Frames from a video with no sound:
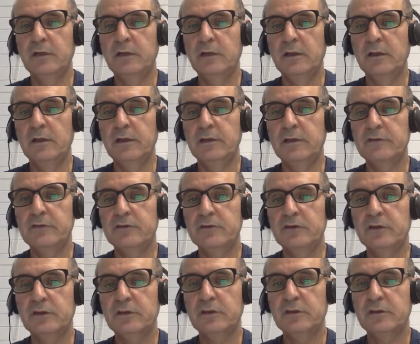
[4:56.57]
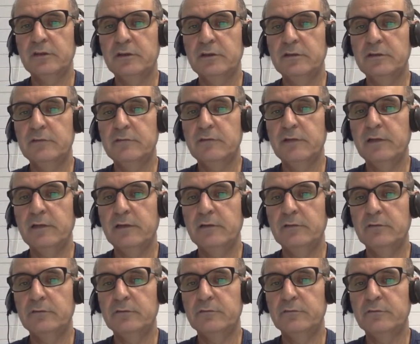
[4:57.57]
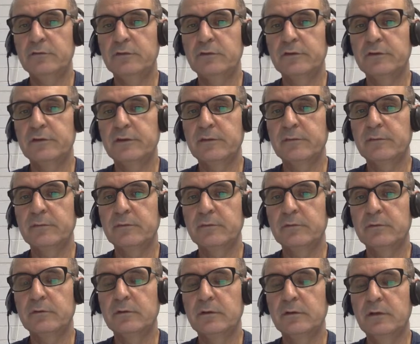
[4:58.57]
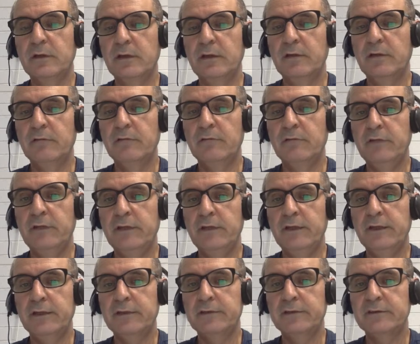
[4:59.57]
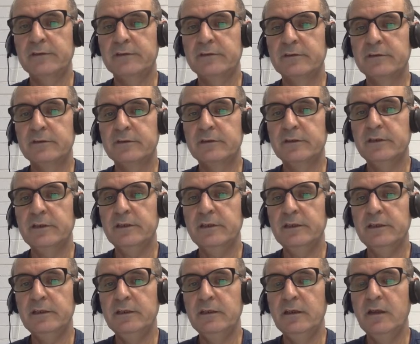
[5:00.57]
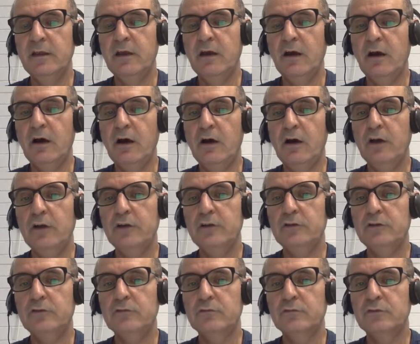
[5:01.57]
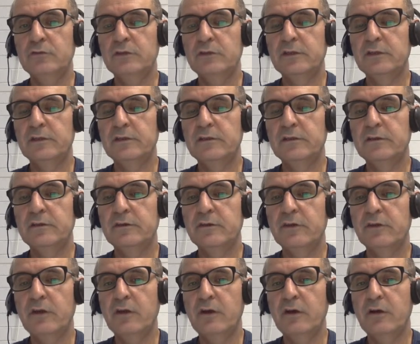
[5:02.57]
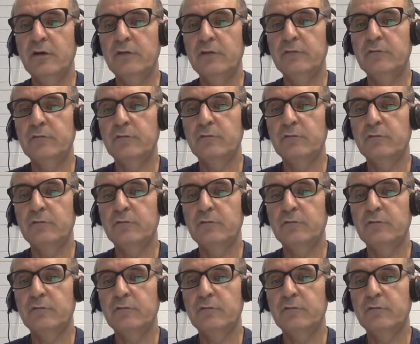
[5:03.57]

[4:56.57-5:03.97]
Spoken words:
Let's check these values, for example. when x is 3, I should get 9 for